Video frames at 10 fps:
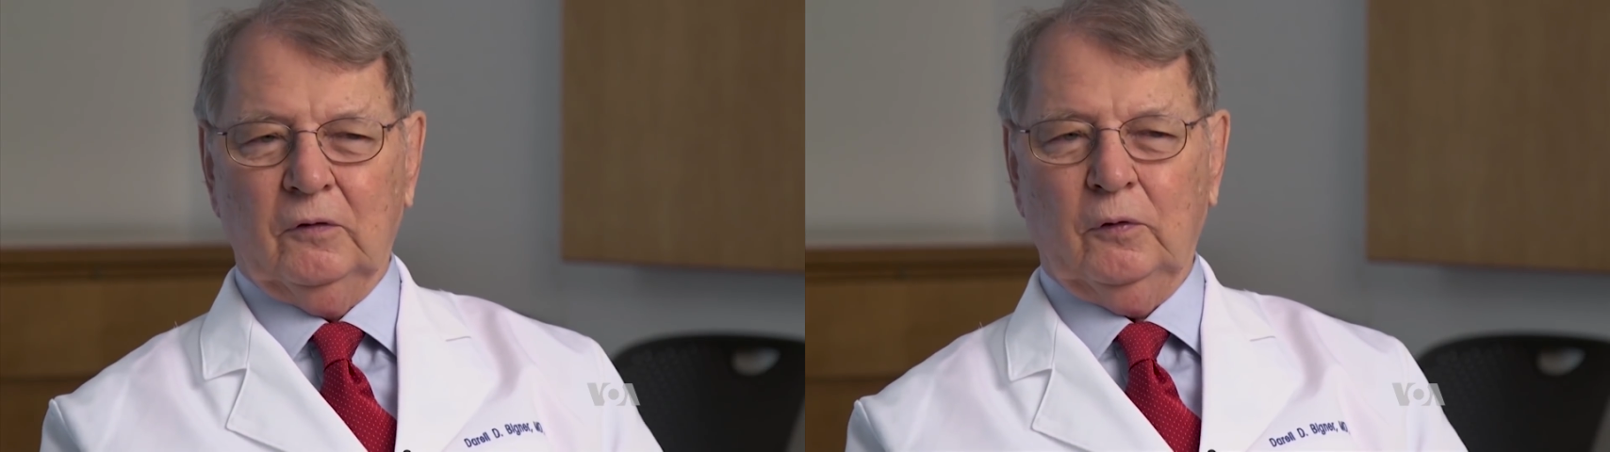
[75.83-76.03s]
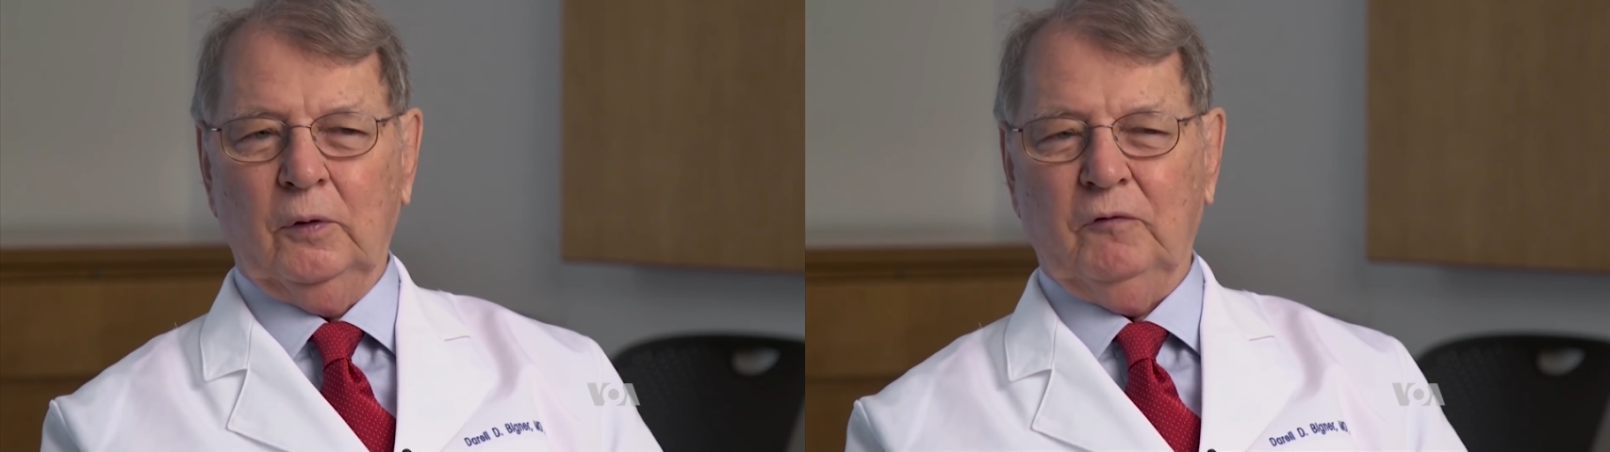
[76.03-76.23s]

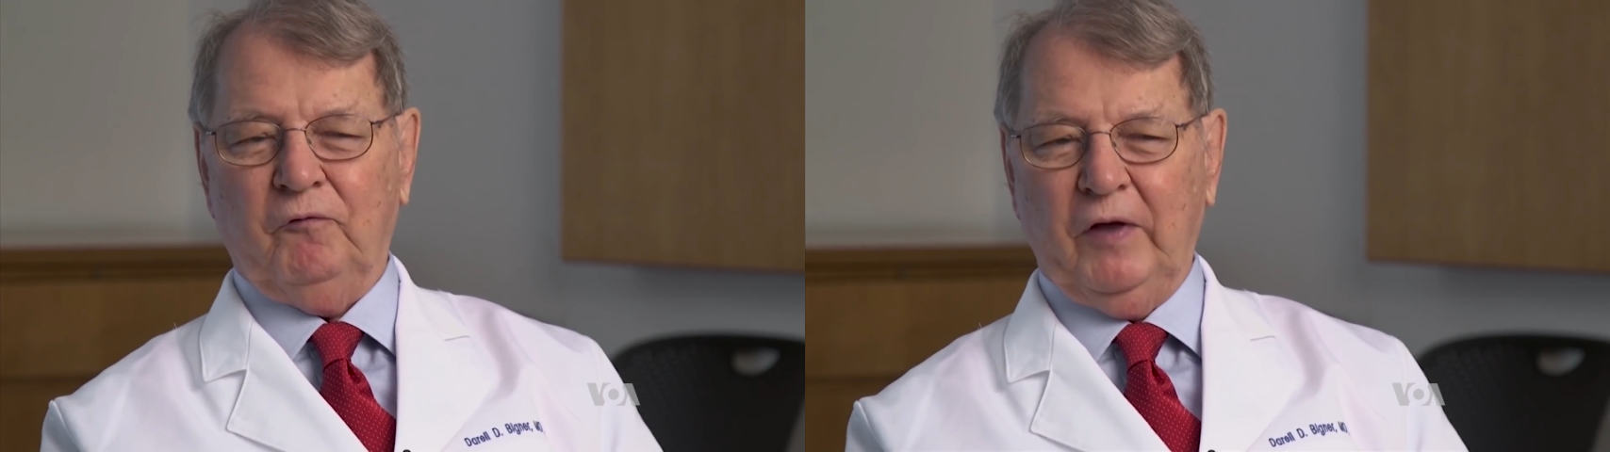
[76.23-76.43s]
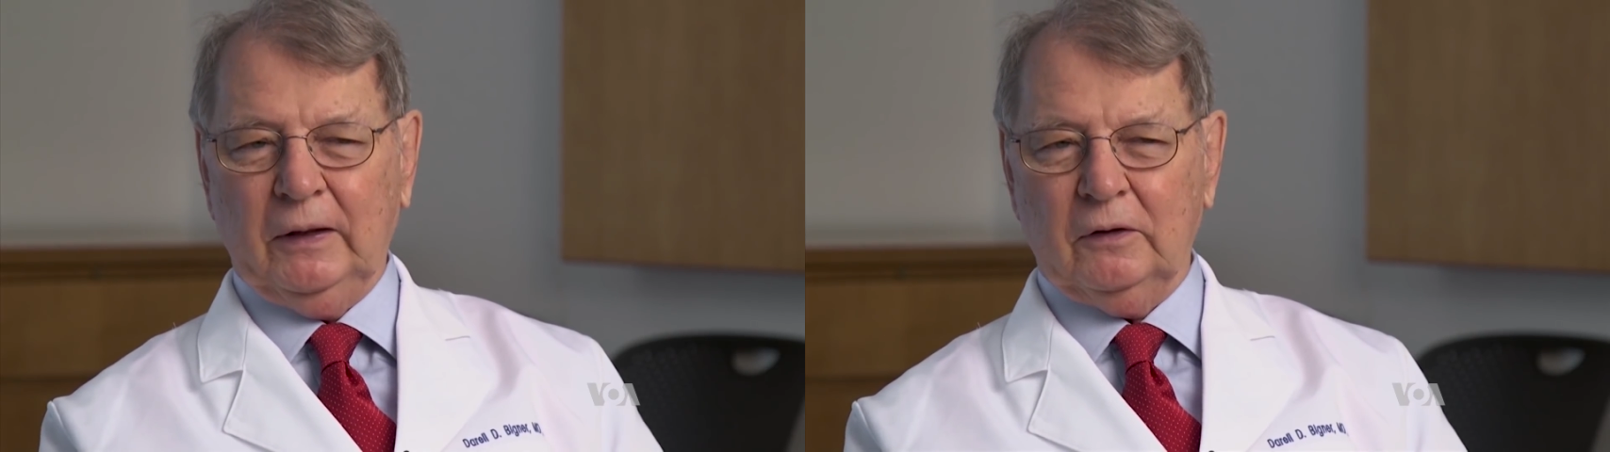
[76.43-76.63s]
to
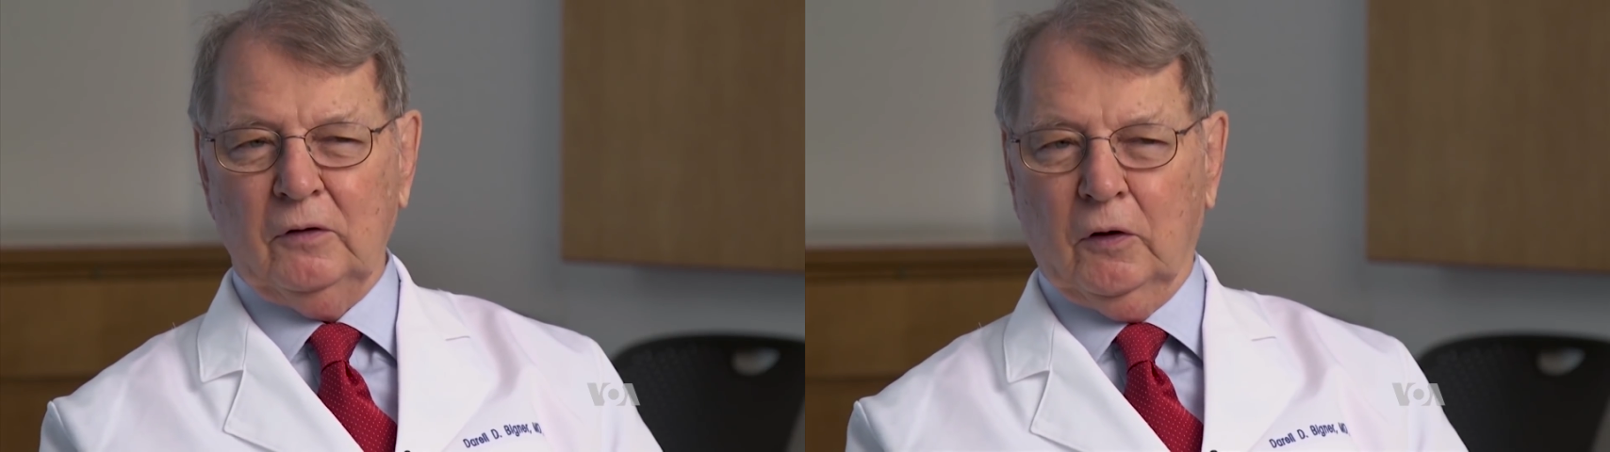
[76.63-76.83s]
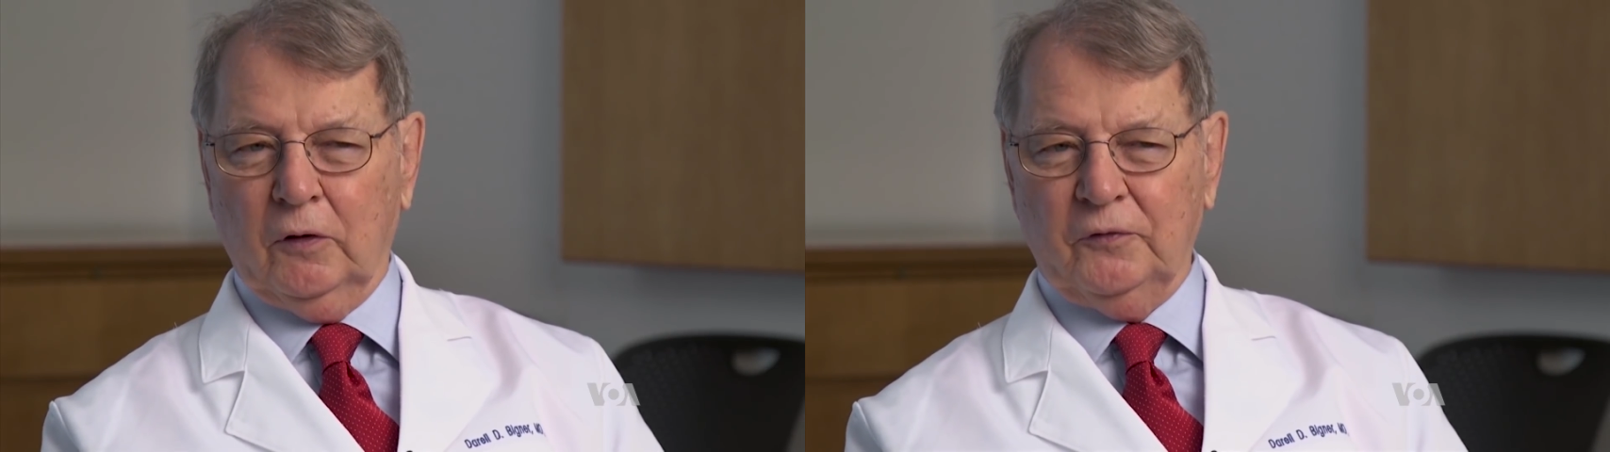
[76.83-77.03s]
infect
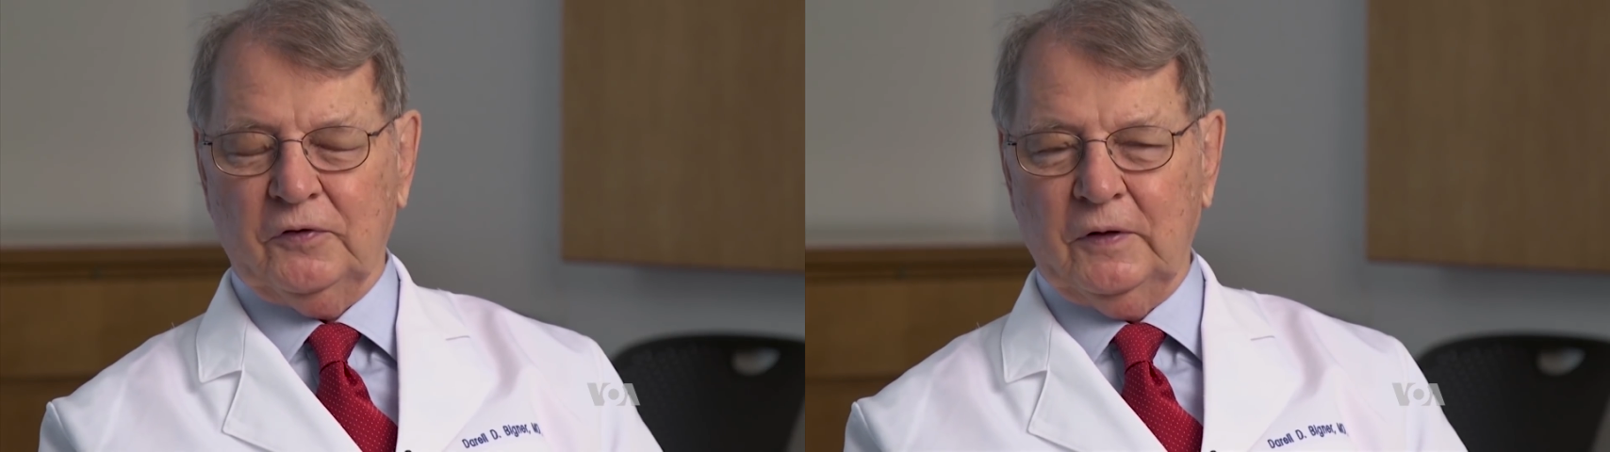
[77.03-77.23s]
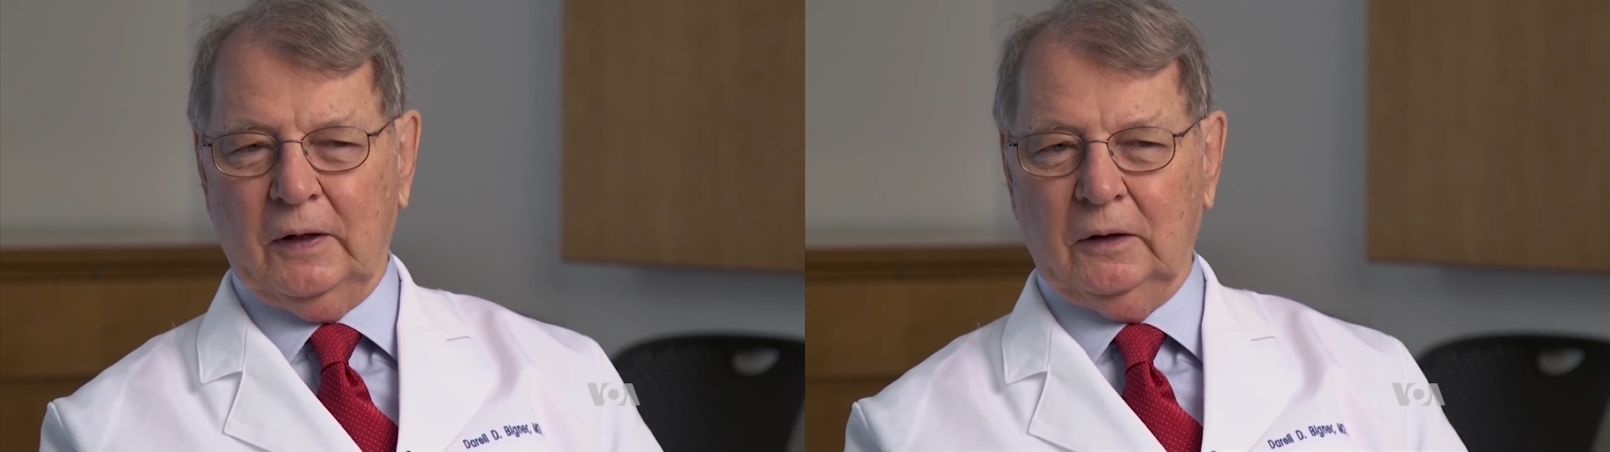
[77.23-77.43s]
nerve
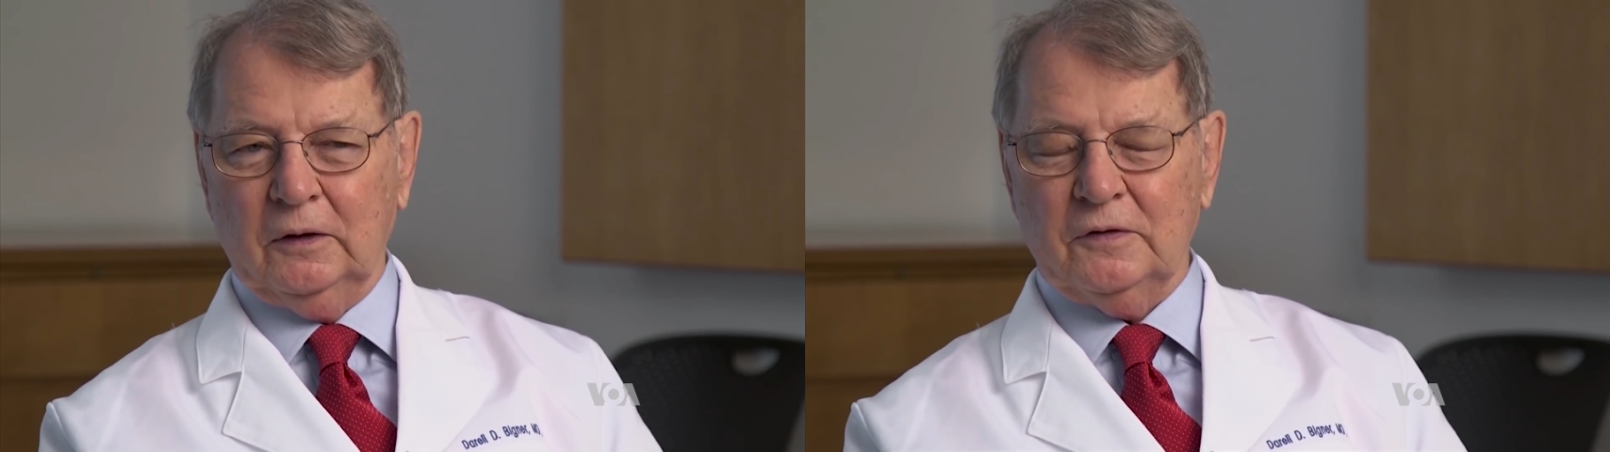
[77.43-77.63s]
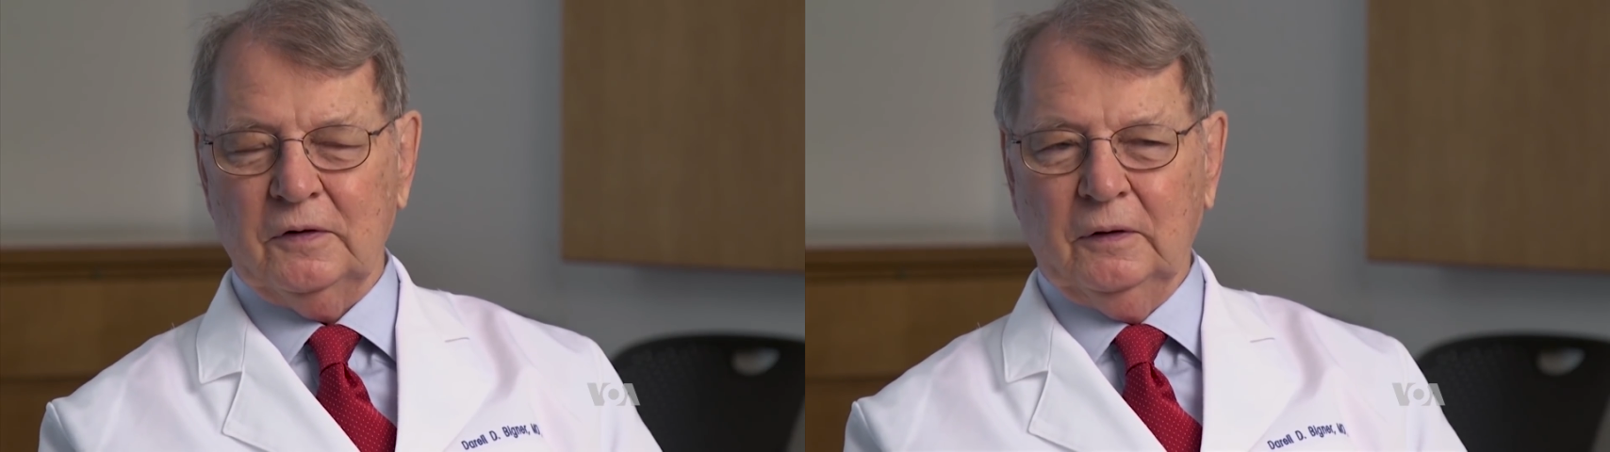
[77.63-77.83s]

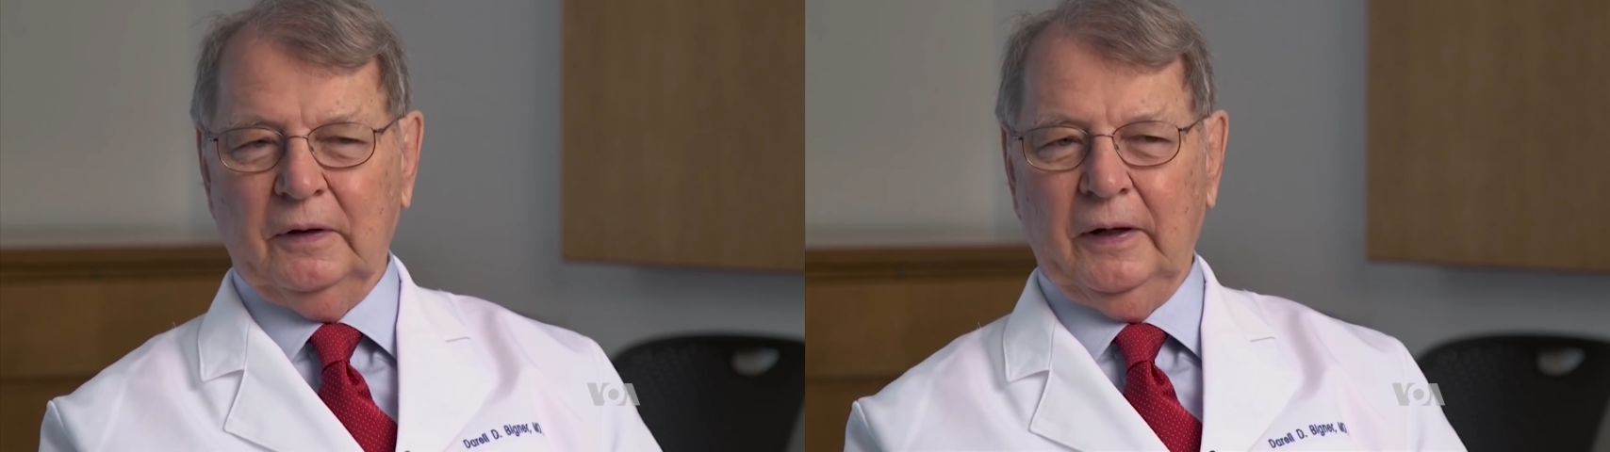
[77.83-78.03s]
cells